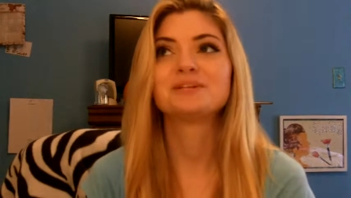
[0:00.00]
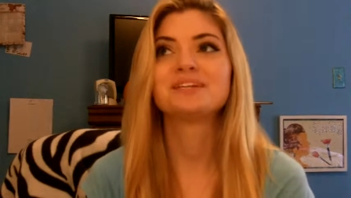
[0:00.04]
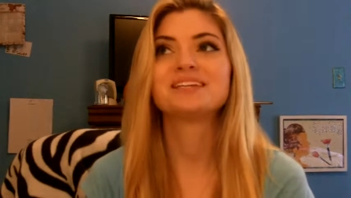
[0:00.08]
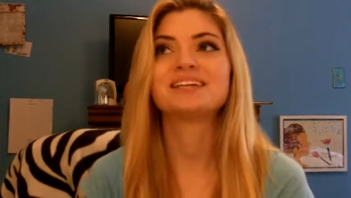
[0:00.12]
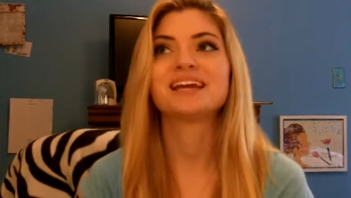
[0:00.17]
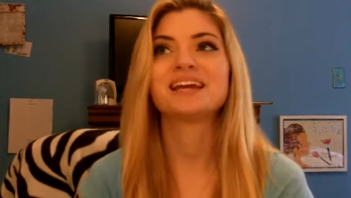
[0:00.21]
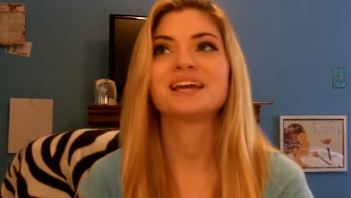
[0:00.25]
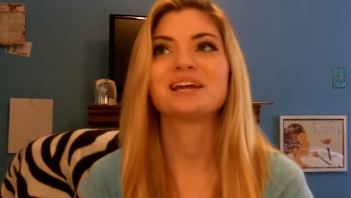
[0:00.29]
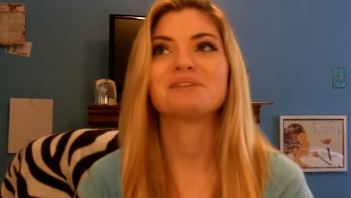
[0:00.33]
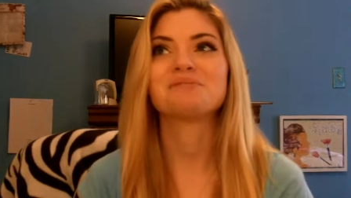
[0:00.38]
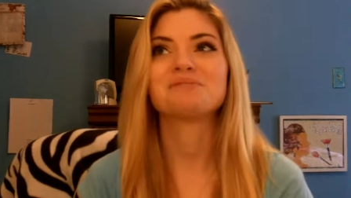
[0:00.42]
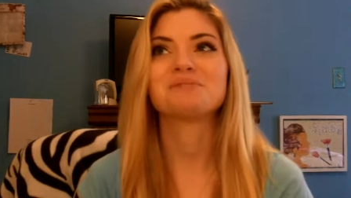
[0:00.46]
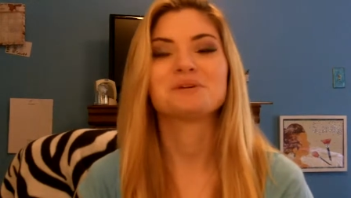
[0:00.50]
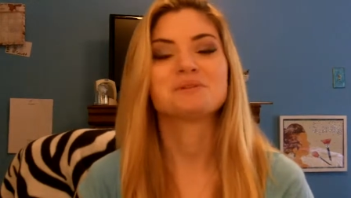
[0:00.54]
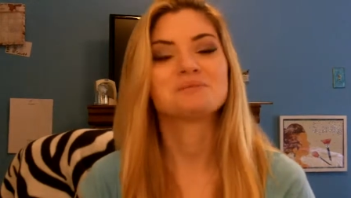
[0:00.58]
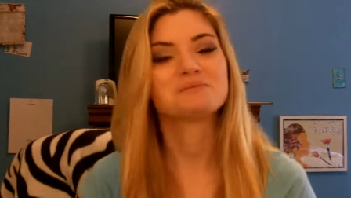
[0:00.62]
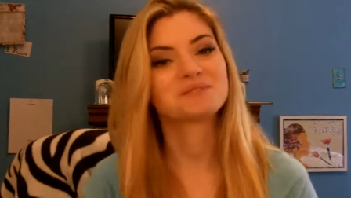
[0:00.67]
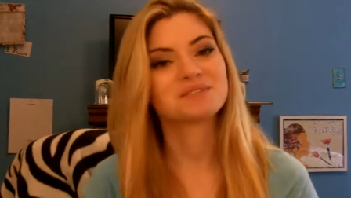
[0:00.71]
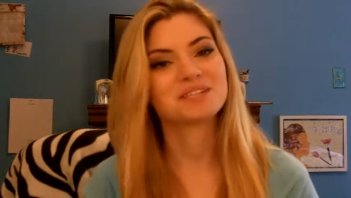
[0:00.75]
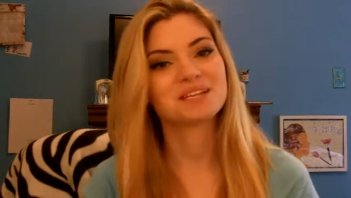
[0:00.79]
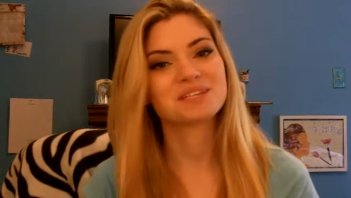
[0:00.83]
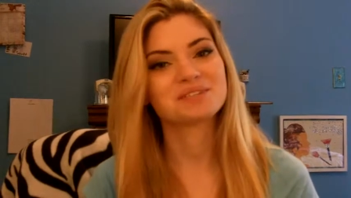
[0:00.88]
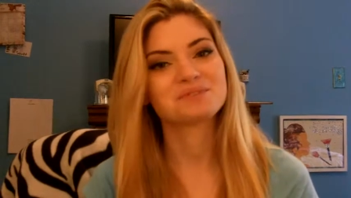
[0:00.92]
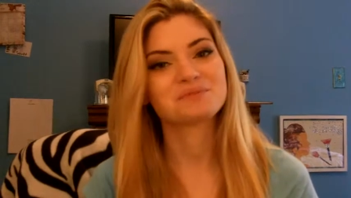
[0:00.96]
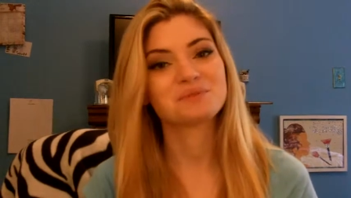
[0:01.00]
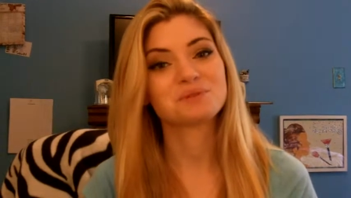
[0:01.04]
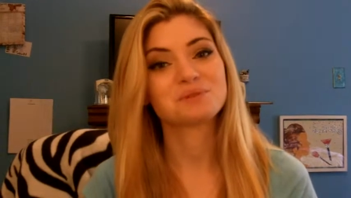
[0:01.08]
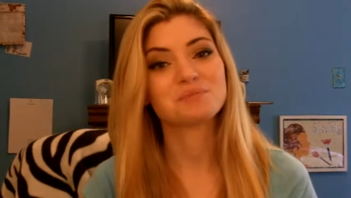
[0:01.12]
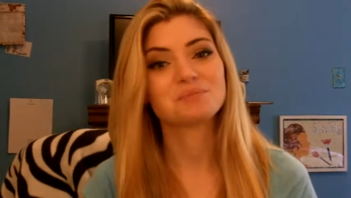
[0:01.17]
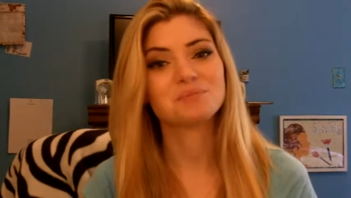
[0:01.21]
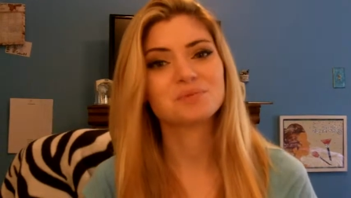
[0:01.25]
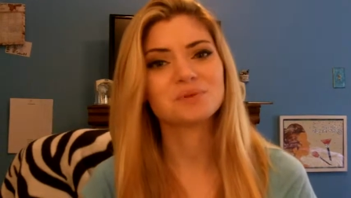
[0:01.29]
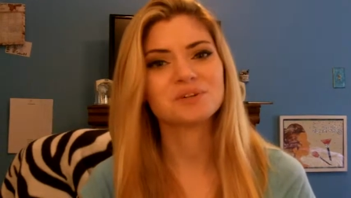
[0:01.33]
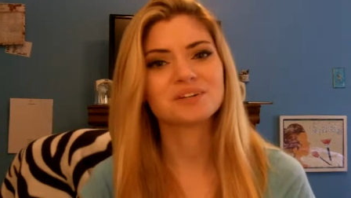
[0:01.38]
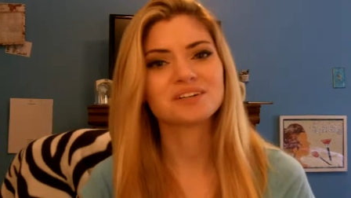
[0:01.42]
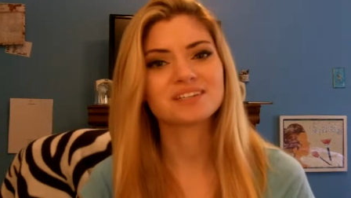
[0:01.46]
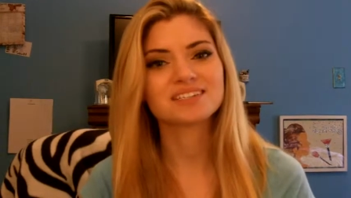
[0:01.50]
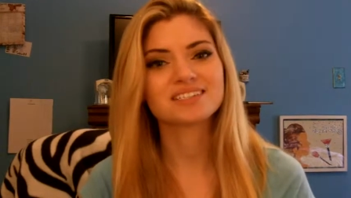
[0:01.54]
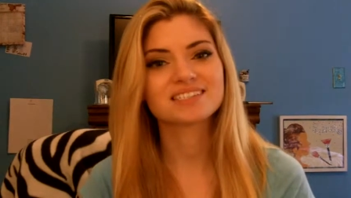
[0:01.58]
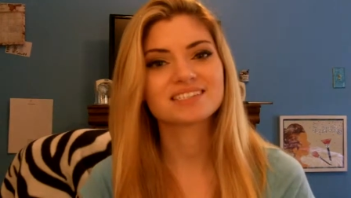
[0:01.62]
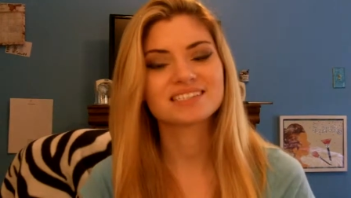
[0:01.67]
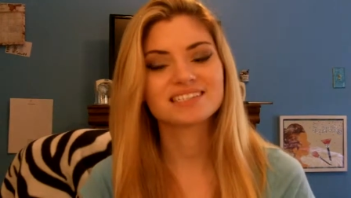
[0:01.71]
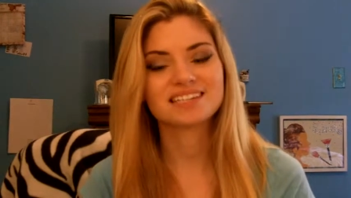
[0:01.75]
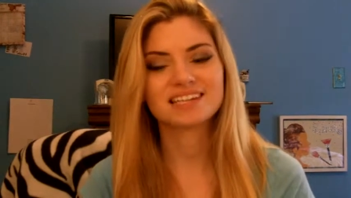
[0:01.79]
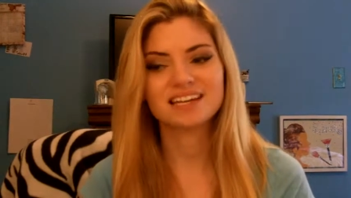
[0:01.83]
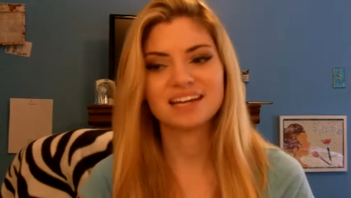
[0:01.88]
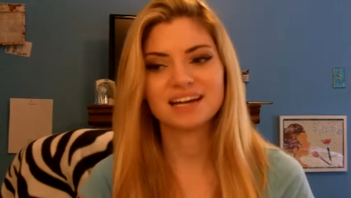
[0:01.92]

became obsessed with books.